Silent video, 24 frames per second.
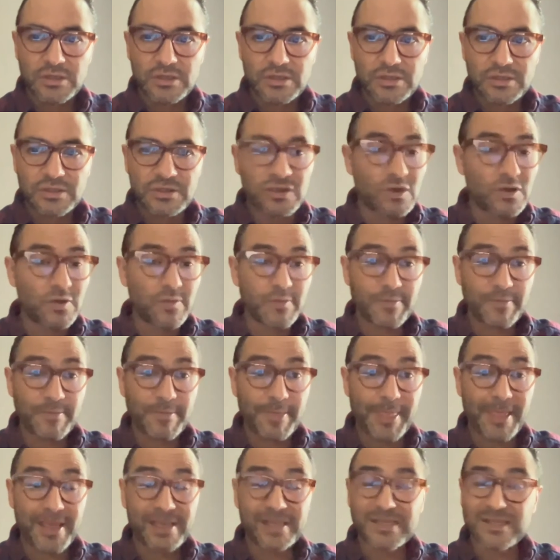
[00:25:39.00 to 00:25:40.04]
So
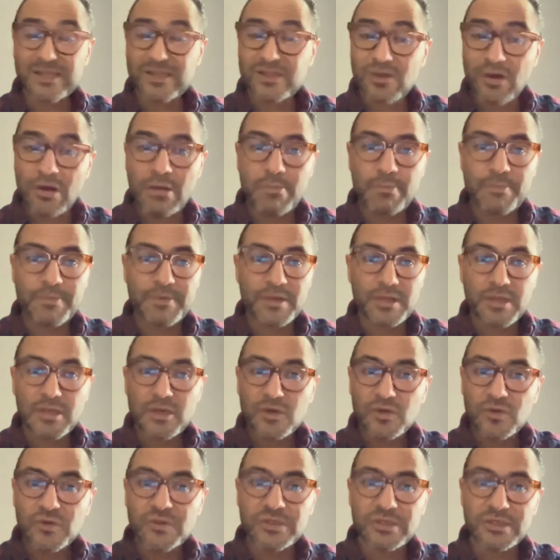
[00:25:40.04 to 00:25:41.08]
stop
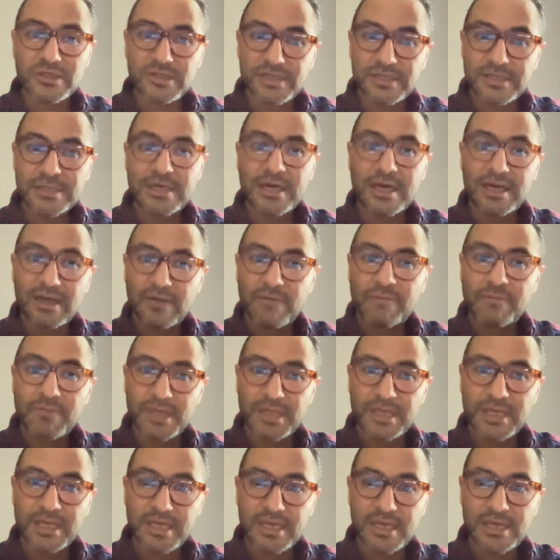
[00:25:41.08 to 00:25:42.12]
using these kind of
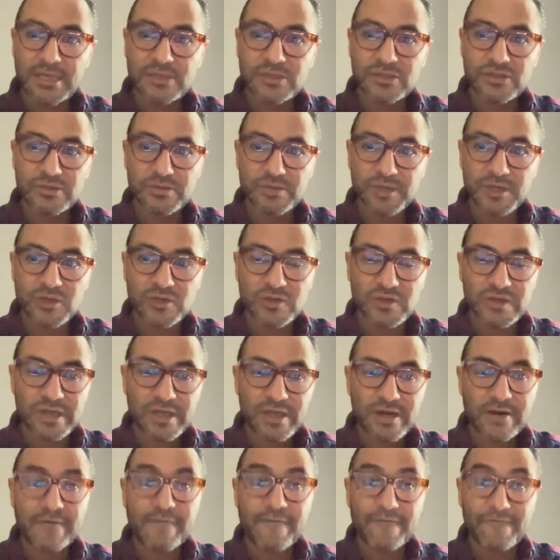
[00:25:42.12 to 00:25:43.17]
medications because they
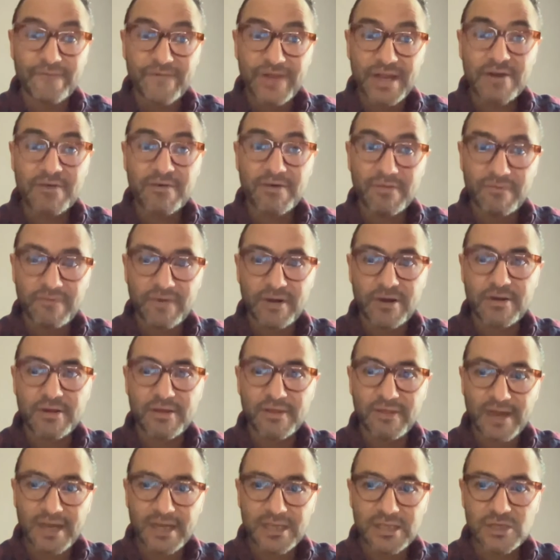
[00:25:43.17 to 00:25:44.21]
are very, very
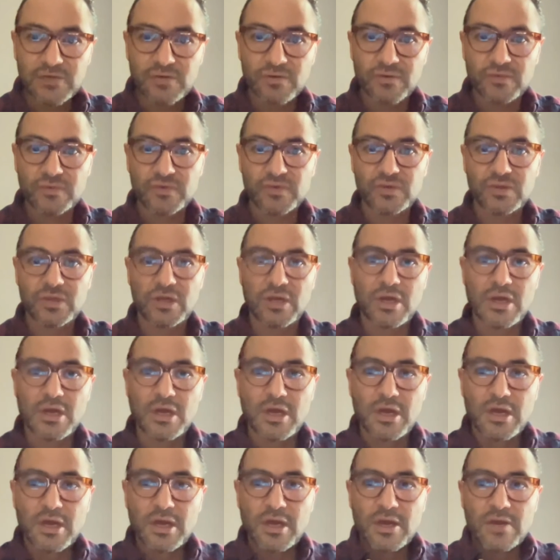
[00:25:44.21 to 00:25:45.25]
dangerous.
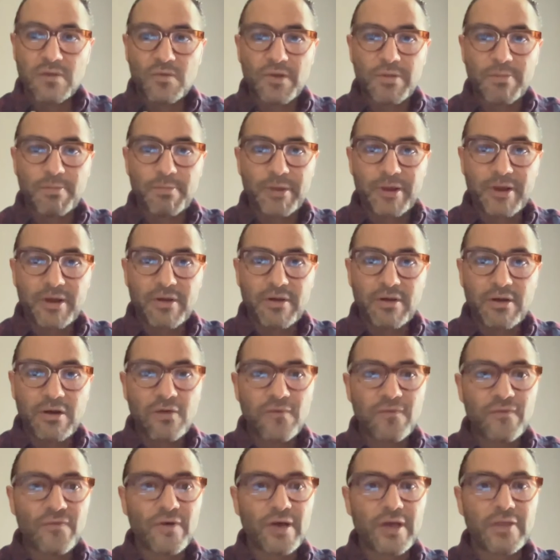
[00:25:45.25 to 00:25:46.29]
Repair
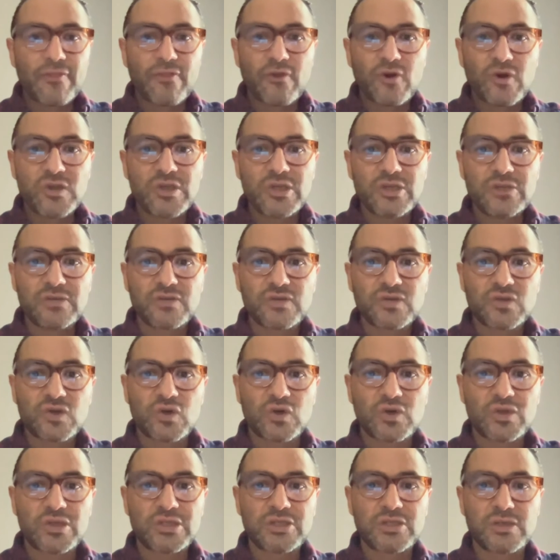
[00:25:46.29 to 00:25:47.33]
of endogenous
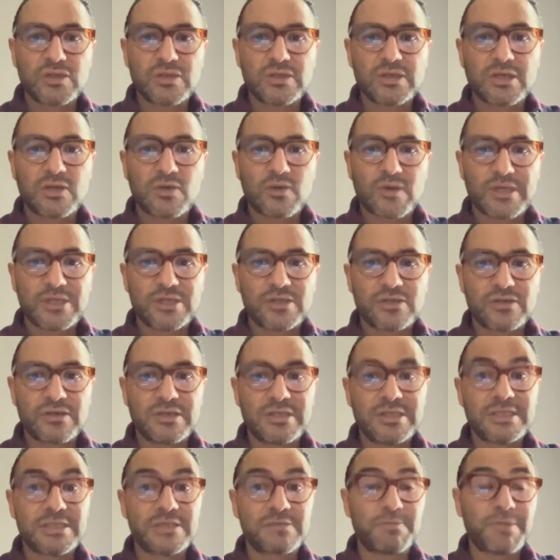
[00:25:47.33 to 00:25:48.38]
cortisol secretion
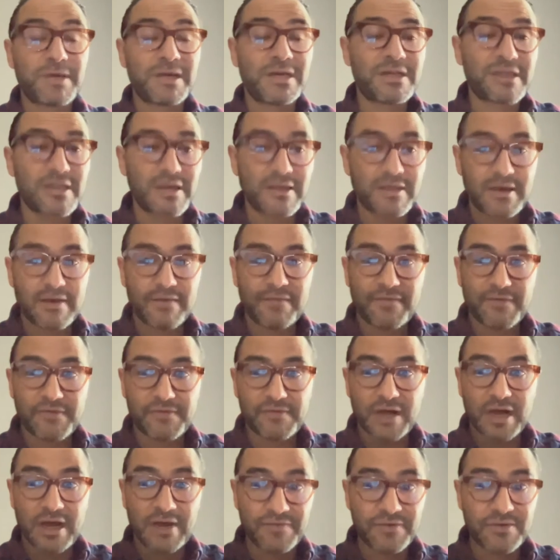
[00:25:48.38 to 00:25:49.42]
is expected
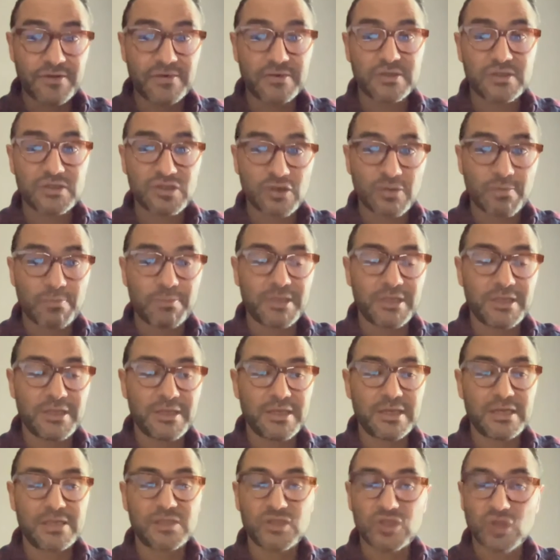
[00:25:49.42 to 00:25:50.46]
after stopping the
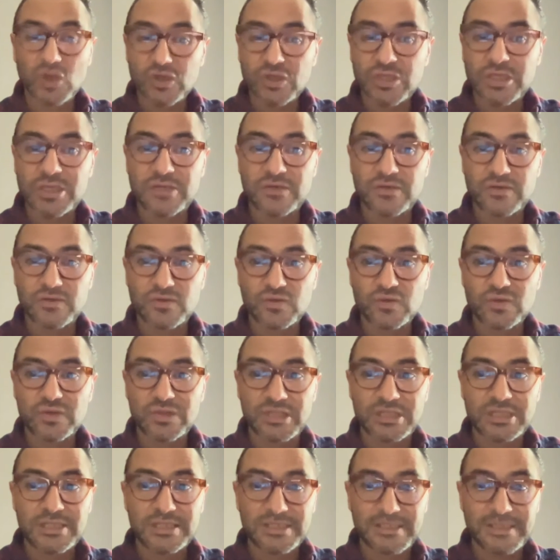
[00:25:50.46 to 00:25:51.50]
exogenous
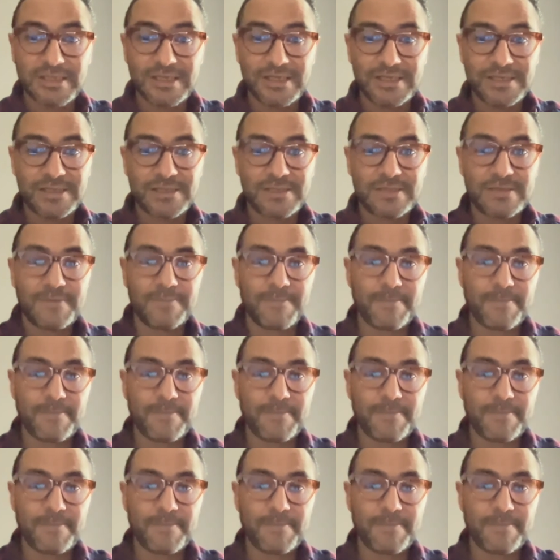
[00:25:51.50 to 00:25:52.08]
disease,